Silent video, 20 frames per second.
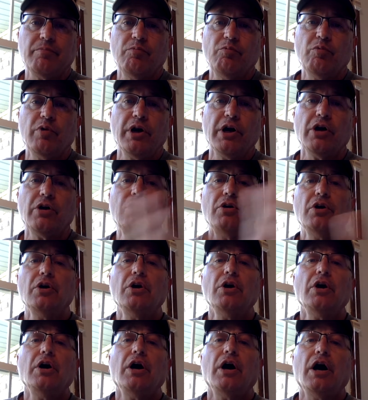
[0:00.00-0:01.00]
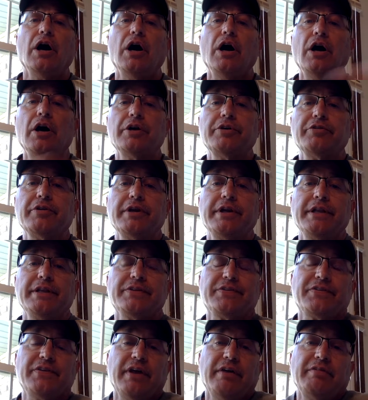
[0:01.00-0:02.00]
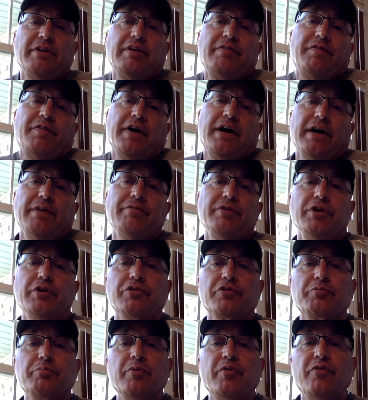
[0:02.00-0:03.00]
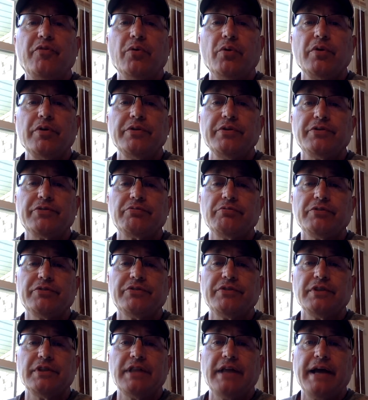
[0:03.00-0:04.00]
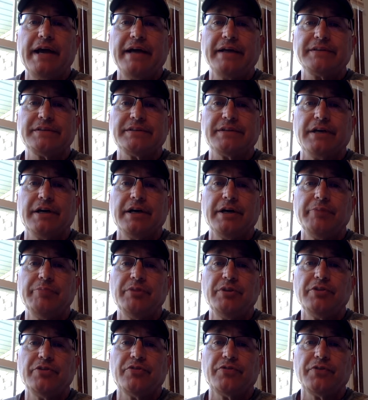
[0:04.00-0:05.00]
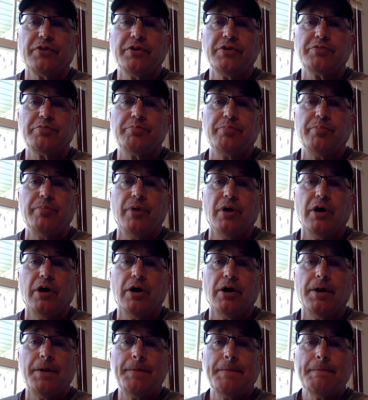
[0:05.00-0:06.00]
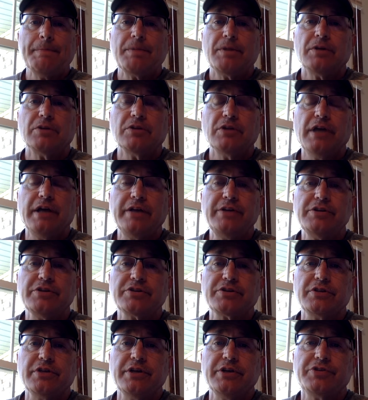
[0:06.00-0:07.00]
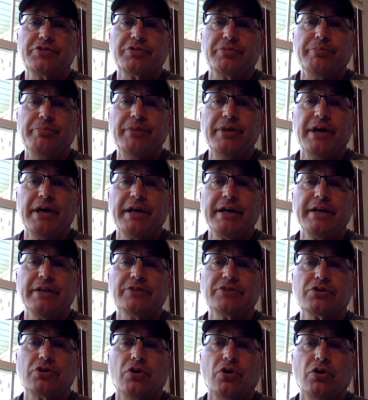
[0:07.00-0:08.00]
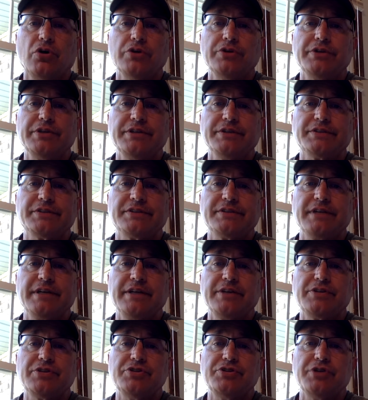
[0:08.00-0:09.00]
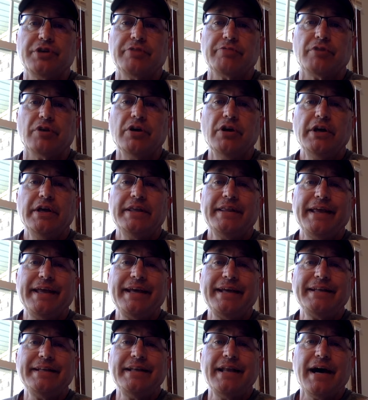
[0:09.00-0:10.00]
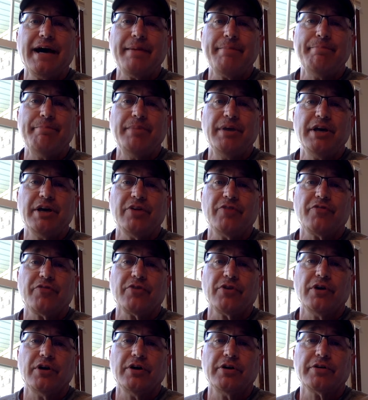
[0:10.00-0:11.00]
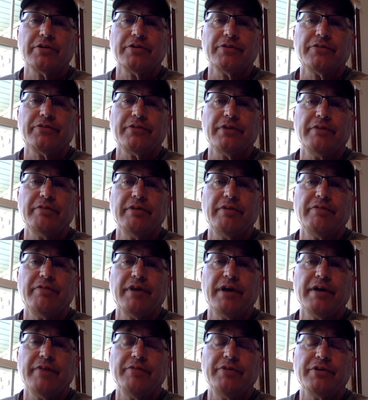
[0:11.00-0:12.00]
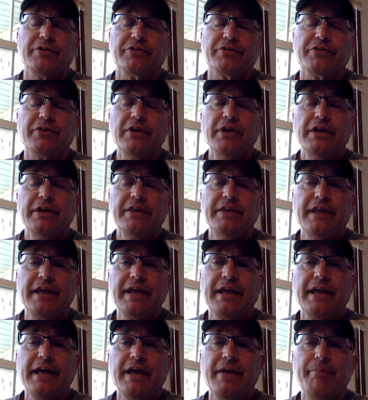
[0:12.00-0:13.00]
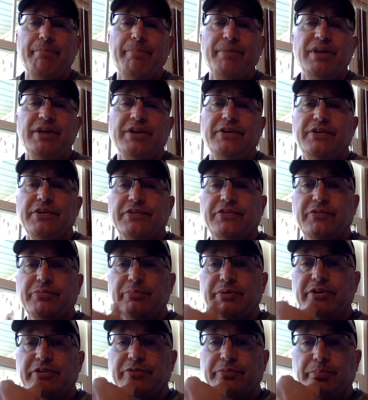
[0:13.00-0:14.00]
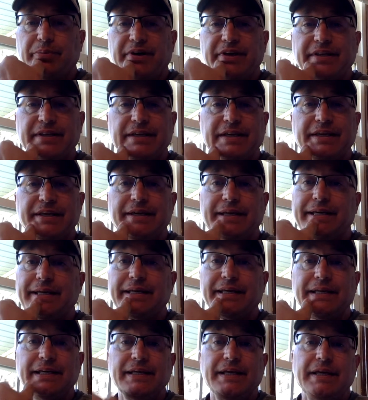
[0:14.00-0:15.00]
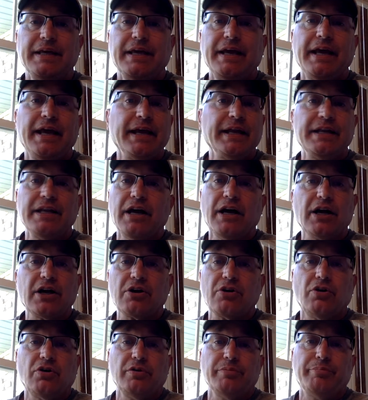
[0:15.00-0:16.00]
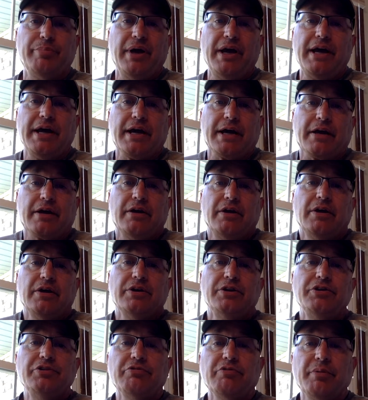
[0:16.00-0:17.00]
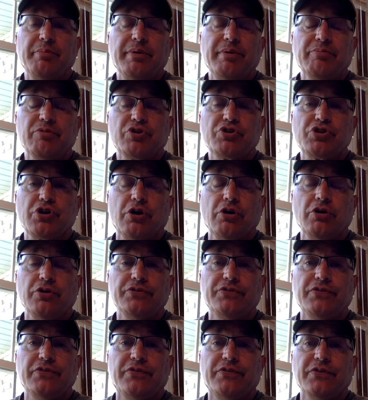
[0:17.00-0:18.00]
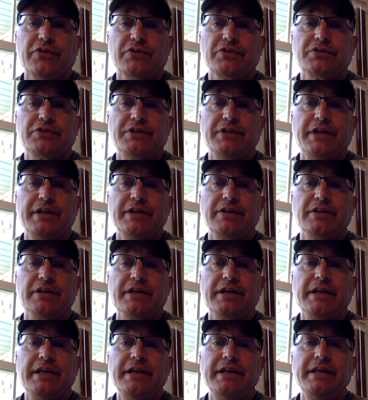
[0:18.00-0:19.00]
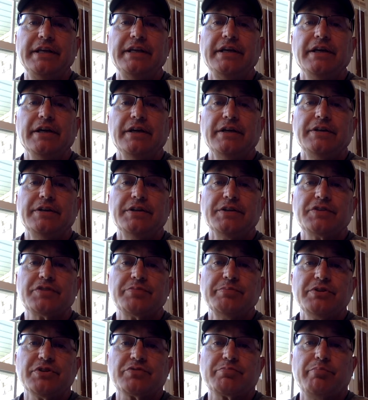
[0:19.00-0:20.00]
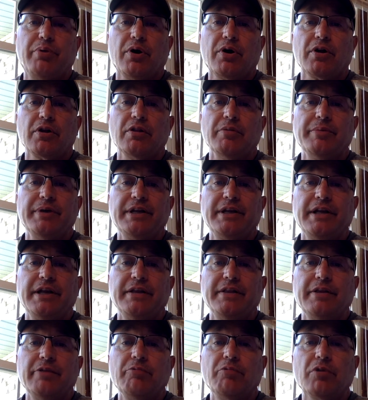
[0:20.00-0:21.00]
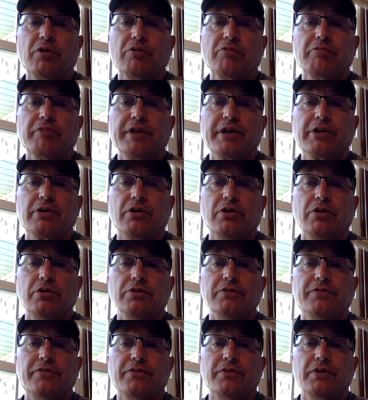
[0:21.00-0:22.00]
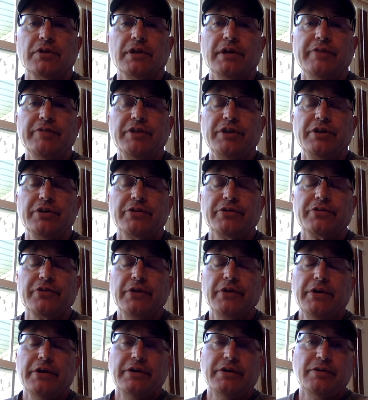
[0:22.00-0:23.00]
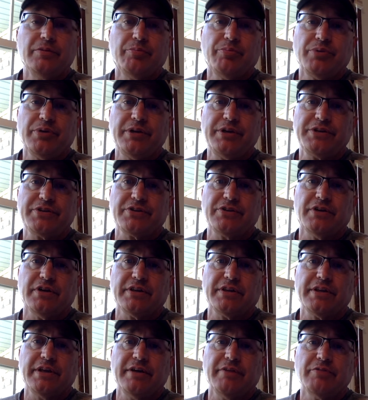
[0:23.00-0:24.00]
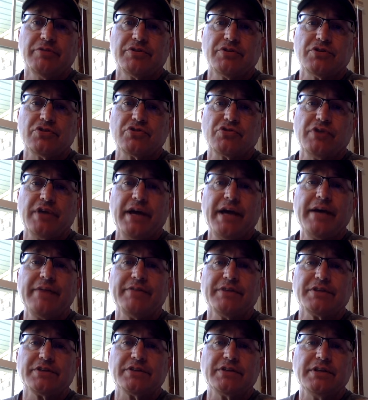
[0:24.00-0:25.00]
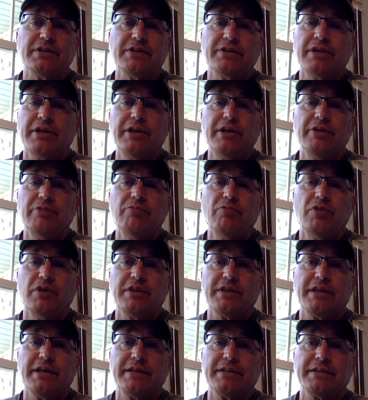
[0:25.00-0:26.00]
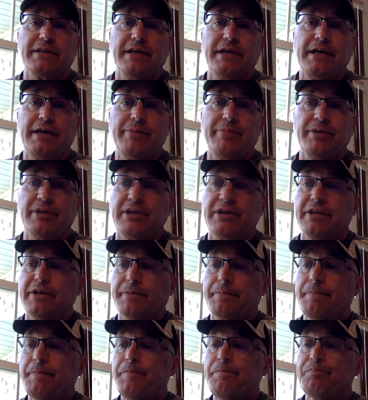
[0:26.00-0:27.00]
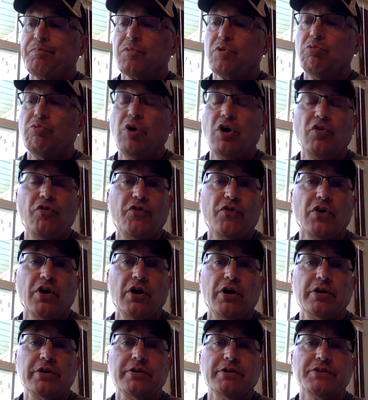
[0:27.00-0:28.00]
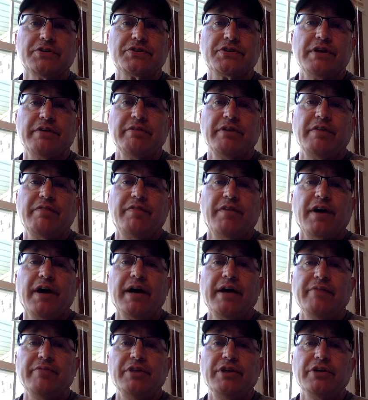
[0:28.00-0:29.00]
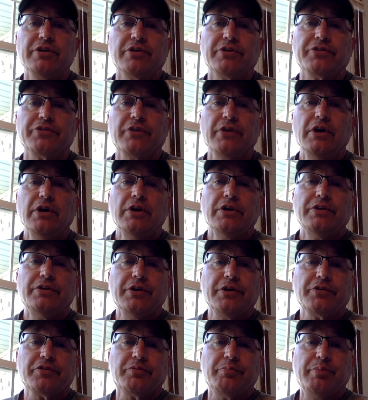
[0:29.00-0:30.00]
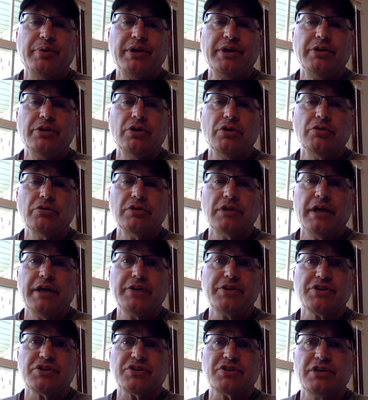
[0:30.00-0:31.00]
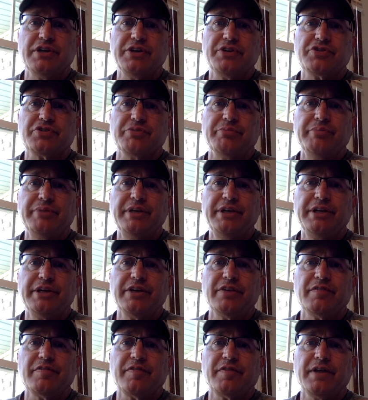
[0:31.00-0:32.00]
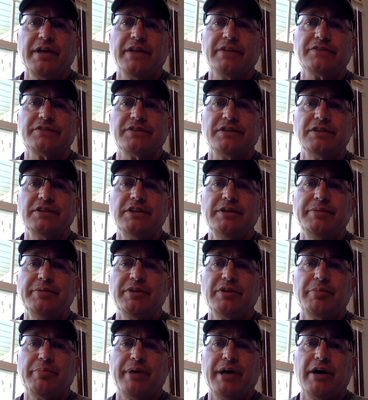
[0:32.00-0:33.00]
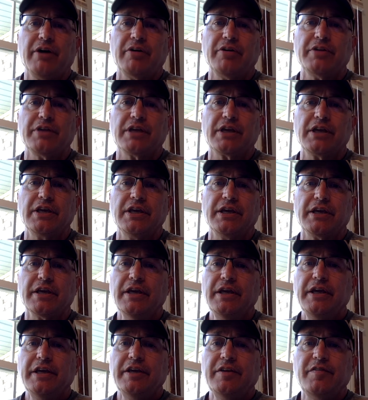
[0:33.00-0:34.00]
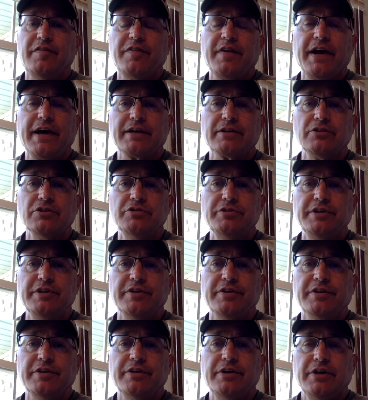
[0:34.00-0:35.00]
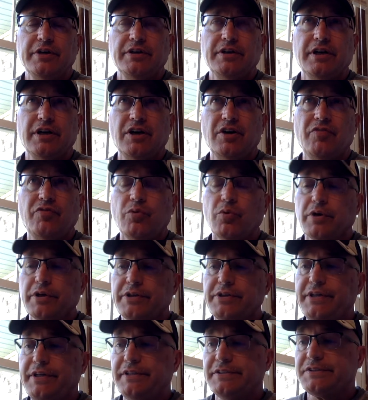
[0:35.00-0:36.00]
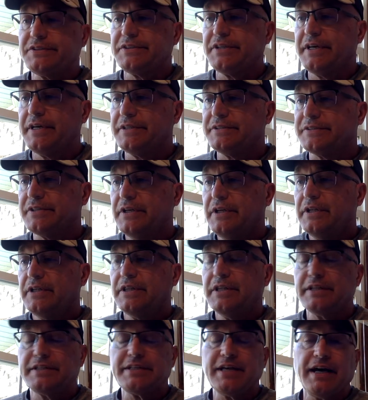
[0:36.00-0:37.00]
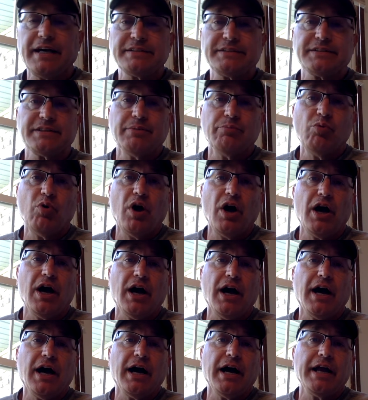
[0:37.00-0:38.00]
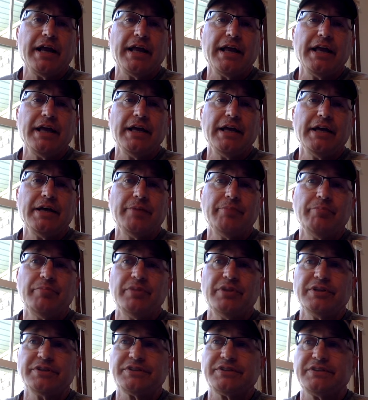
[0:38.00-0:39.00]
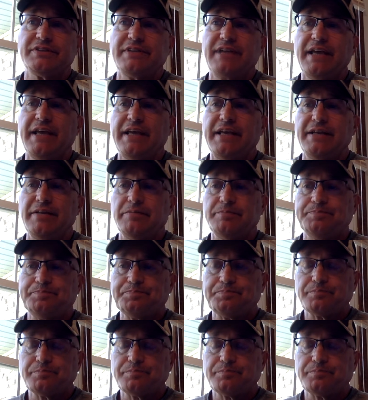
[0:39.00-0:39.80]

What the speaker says: Well, 175 years before this was the last time that the French legislature met. It's called the Estates General. They had not met for 175 years. They had been dismissed by the king and not called back. You remember Charles I in England. He dismissed Parliament and they weren't recalled for 11 years. And the British thought that was a travesty. They didn't want that to happen again. Well, for 175 years, there's been no legislature meeting in France to limit the power of the king. In fact, Louis the 14th says, "L'état c'est moi," I am the state.